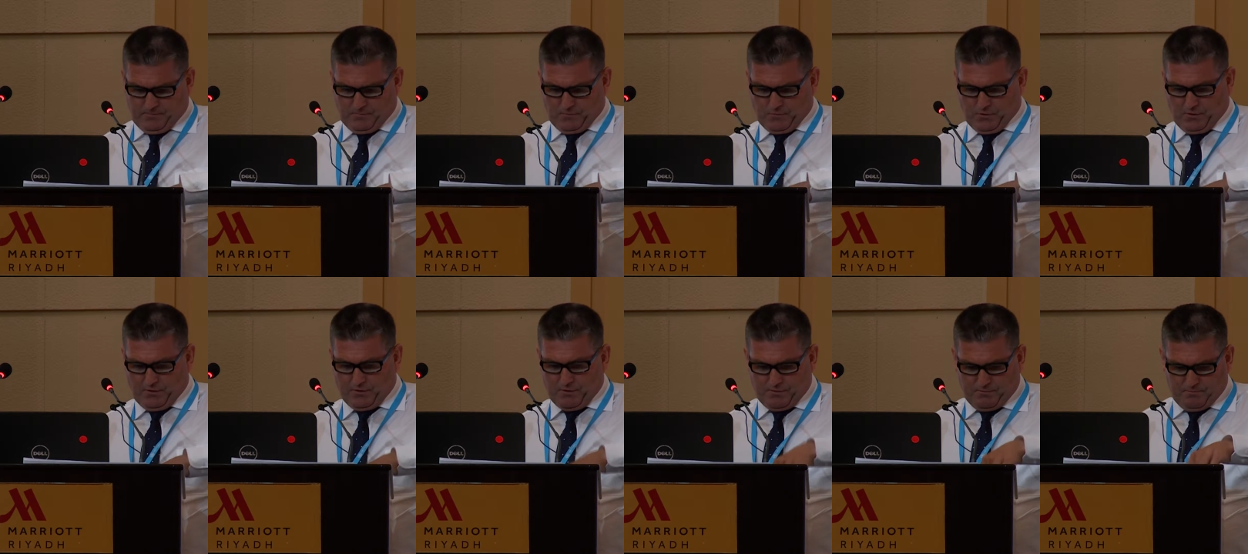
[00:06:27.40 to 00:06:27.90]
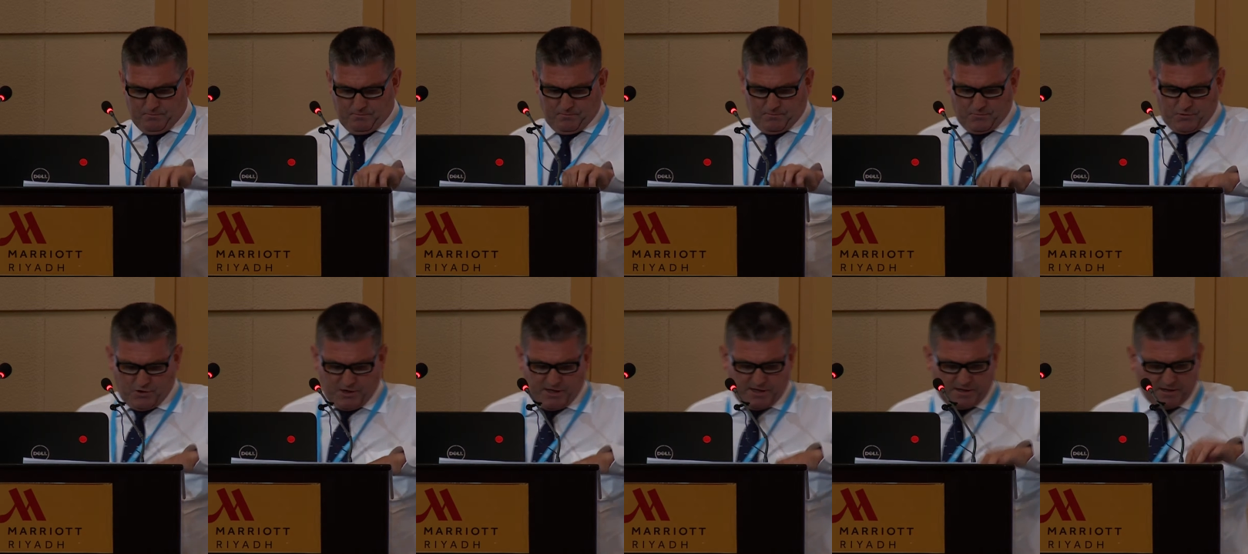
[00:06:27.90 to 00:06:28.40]
So just
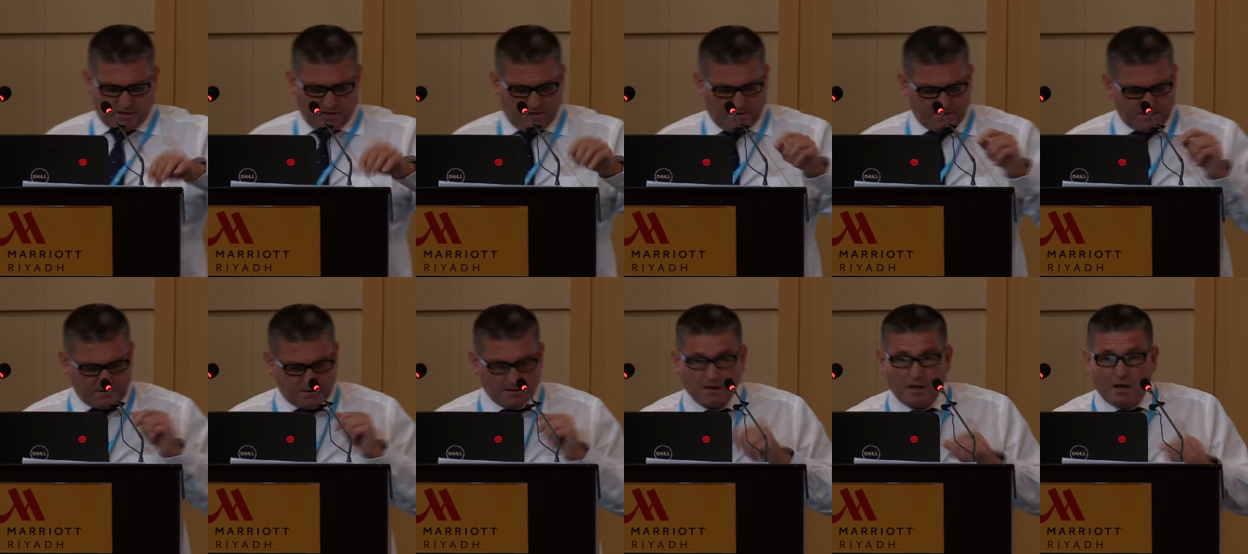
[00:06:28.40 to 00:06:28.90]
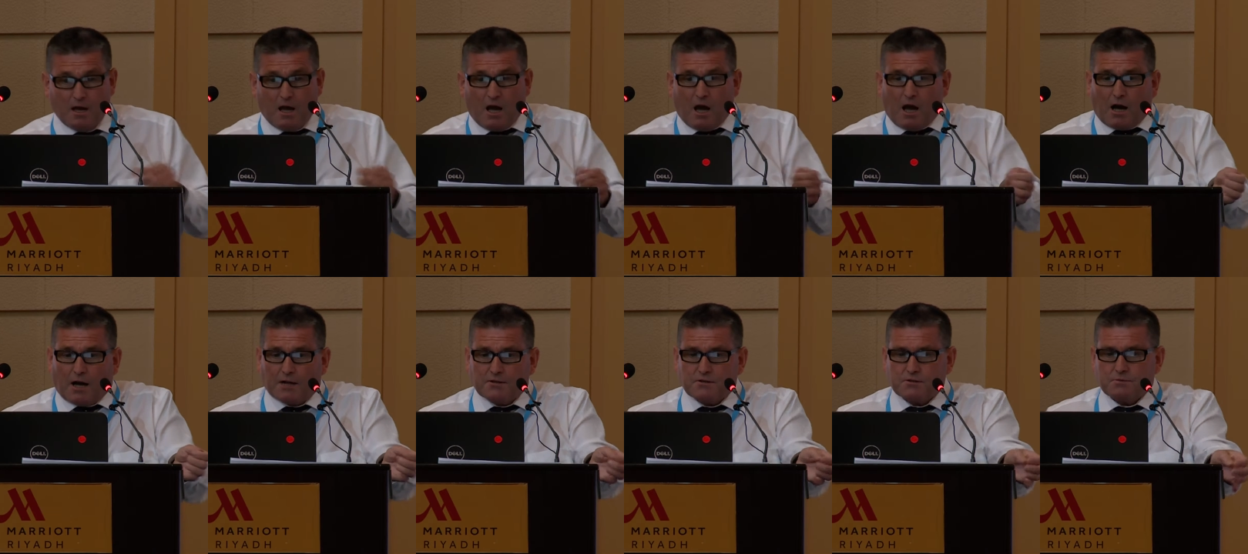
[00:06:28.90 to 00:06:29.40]
cheat cards.
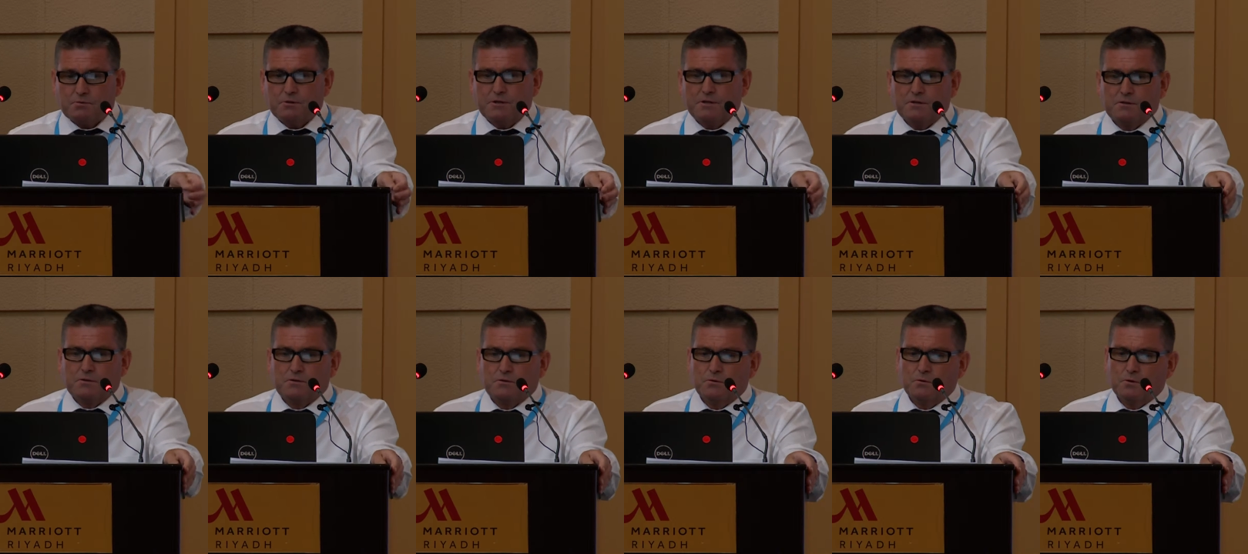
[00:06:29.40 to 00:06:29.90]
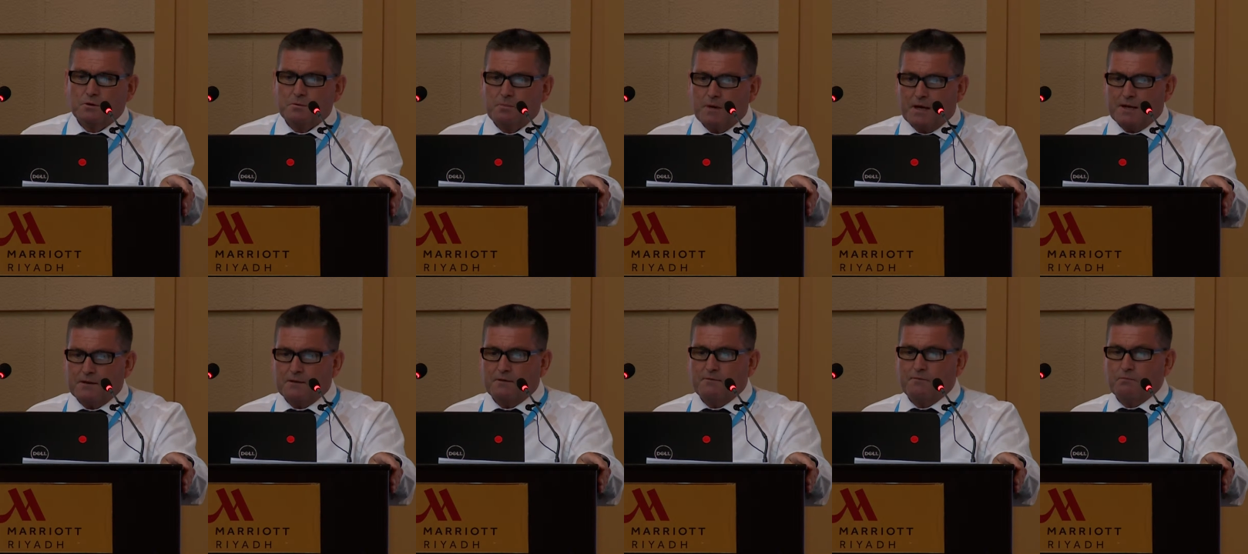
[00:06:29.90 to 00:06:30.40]
I just wanted to talk
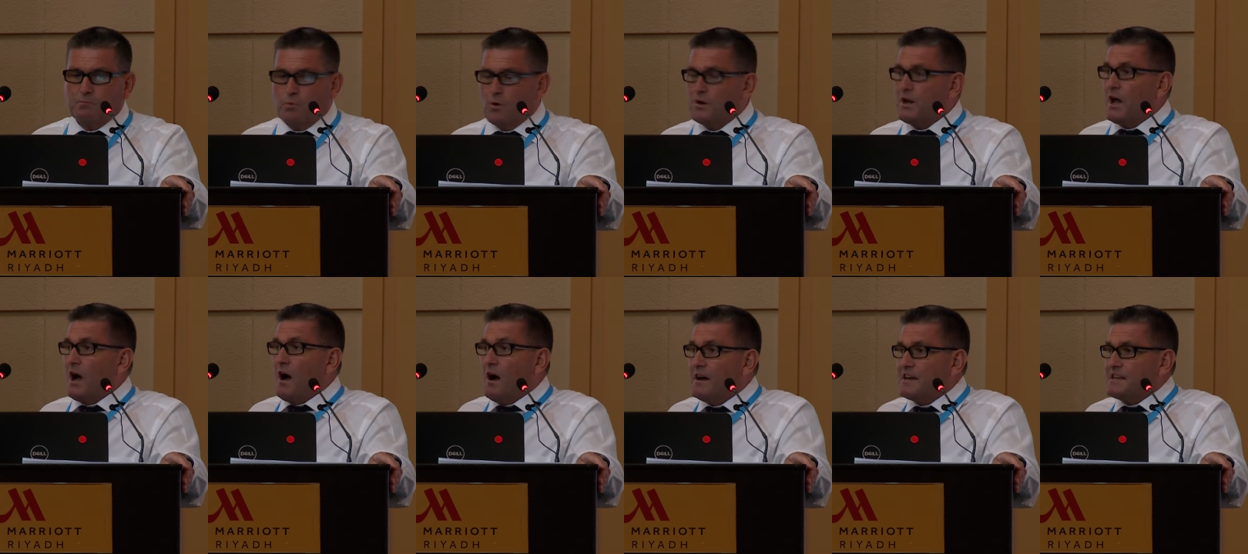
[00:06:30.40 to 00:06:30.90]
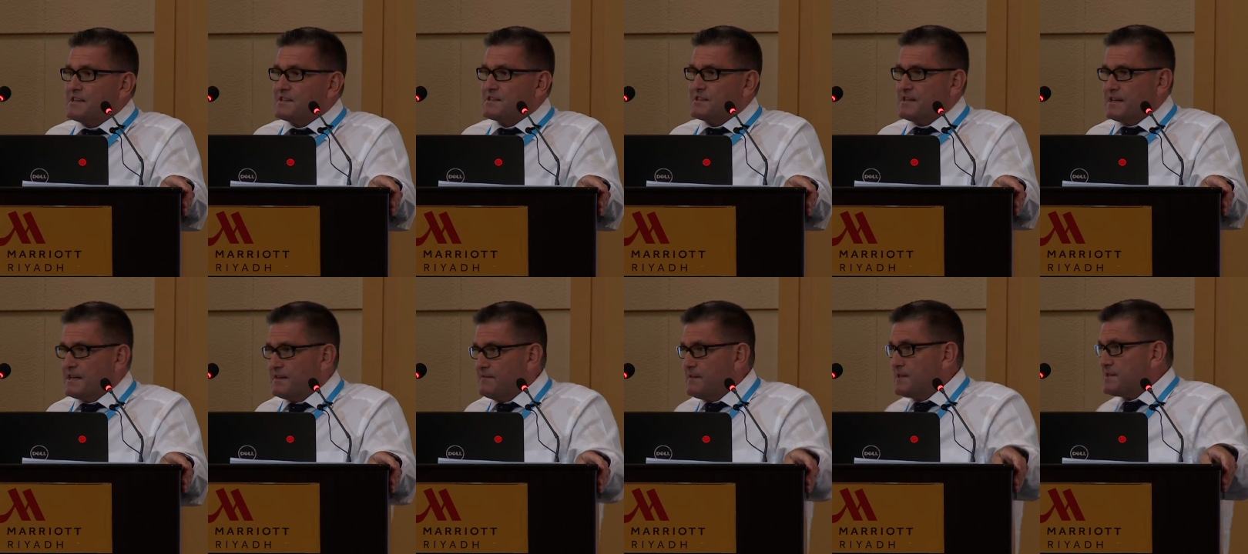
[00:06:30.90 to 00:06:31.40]
about what I
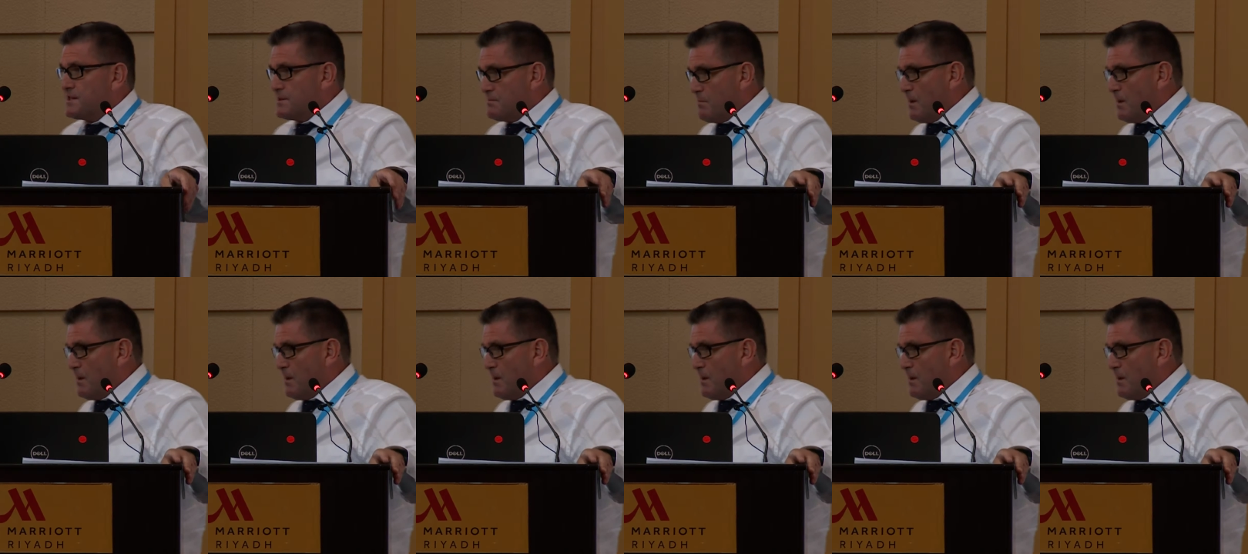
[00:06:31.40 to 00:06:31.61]
see, and this is